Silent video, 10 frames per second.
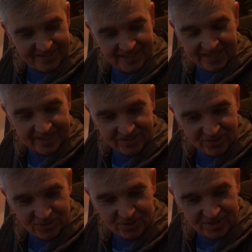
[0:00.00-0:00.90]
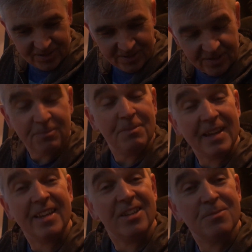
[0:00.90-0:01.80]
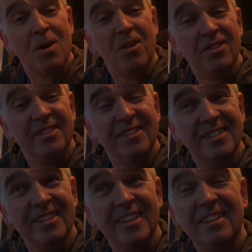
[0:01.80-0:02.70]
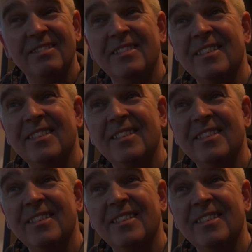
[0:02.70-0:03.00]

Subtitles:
things just make you smile, you know.